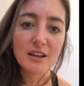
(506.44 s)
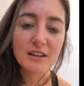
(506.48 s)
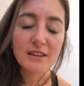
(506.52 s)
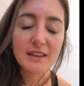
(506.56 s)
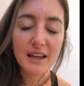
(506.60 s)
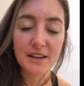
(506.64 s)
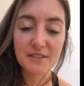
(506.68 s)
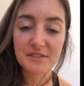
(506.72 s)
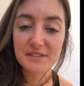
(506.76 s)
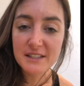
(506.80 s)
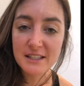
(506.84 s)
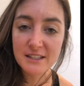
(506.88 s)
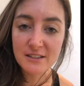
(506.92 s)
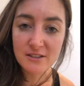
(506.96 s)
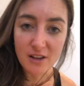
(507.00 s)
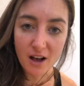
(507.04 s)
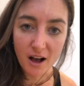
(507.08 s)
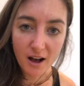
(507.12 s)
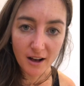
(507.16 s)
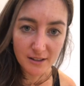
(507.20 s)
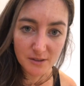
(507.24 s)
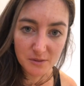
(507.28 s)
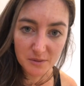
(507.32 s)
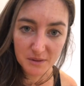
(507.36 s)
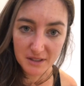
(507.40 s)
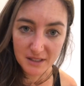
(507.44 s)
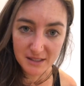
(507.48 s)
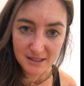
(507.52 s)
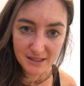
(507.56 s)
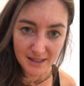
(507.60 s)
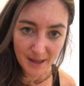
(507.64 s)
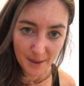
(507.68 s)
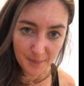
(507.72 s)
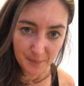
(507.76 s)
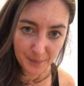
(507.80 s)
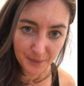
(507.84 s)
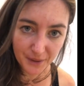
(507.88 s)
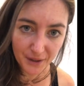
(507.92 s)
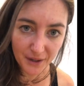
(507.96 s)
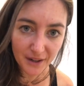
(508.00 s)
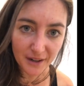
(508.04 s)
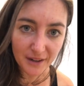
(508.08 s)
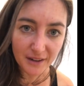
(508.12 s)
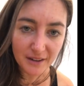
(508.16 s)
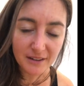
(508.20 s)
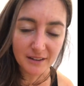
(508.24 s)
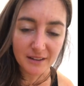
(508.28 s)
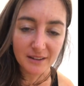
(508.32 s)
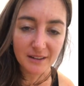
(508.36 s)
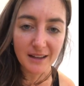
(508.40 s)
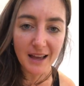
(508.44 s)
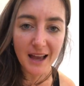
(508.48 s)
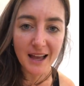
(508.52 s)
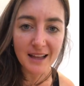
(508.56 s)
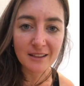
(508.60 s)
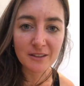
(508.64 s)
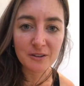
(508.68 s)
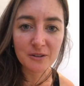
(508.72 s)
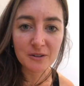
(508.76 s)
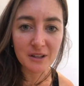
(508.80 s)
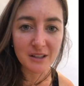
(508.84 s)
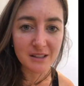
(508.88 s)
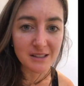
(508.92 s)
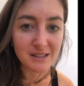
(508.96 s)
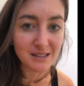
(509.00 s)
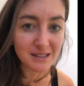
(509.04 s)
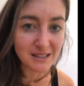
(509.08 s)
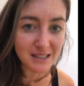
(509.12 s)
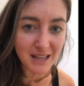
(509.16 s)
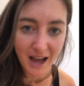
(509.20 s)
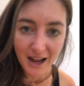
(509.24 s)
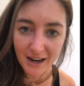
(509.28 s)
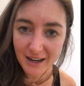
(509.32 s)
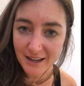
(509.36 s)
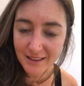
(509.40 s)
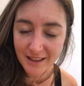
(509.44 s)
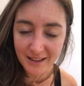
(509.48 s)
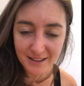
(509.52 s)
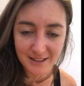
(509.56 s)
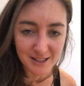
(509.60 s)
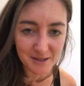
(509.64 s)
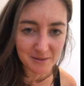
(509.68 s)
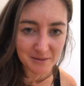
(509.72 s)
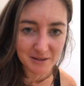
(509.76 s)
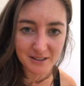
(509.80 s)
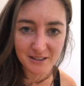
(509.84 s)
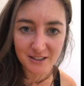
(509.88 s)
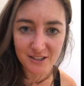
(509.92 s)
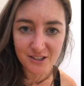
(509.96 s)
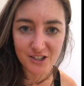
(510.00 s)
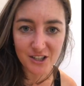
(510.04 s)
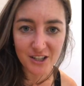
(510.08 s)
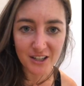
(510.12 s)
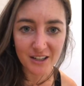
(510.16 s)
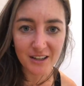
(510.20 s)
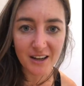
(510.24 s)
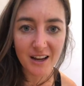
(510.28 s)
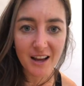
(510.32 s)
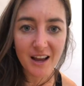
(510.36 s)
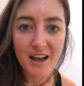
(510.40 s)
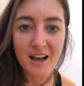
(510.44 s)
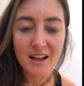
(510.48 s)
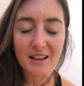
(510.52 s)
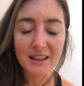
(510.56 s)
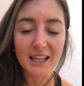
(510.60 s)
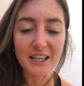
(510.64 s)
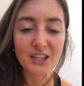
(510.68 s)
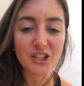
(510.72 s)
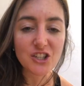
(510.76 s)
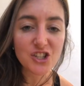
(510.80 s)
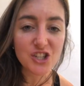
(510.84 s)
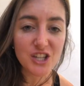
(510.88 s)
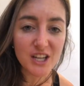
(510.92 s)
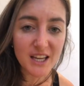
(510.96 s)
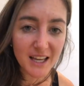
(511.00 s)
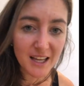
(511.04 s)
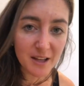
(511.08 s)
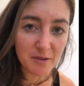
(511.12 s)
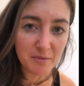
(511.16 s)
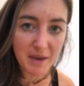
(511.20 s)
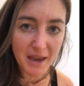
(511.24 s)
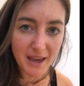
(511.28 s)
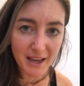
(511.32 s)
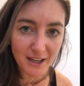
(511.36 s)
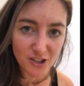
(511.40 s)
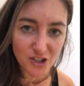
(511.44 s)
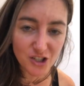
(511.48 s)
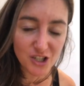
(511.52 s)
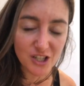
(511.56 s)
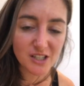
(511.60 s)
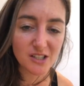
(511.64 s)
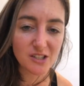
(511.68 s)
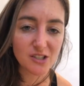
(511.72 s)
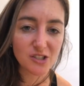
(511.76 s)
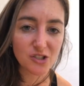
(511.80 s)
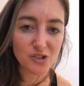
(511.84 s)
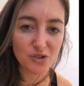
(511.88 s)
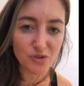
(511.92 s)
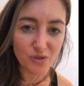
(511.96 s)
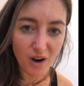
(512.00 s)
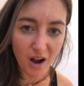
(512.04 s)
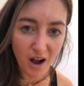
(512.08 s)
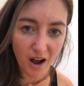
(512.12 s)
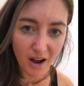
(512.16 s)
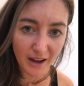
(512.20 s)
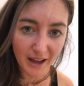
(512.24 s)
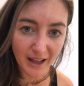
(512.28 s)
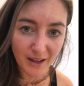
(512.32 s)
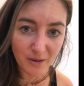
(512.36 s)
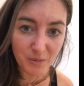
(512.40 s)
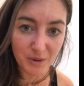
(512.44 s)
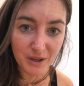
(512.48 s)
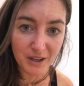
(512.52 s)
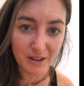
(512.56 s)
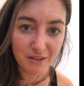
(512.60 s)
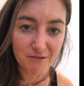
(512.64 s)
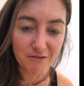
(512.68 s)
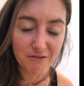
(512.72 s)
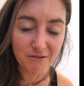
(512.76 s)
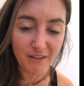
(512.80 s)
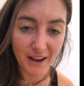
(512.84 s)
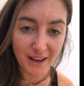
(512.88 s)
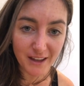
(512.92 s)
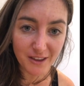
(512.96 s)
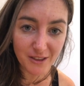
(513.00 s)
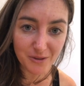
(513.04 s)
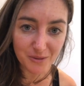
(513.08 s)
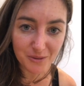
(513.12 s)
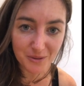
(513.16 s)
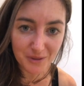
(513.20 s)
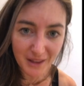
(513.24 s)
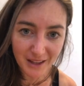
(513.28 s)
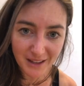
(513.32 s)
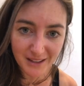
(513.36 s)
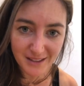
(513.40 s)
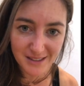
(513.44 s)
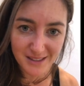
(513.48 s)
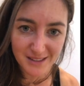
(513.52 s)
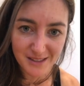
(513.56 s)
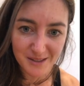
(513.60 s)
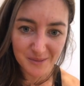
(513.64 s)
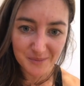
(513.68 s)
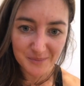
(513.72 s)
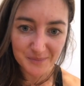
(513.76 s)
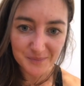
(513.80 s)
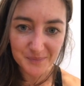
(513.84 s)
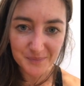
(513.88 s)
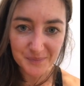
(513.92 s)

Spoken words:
they've seen dogs with distemper and Luna is not in that same condition. Like, she can make it, she's strong, and we can fight through this.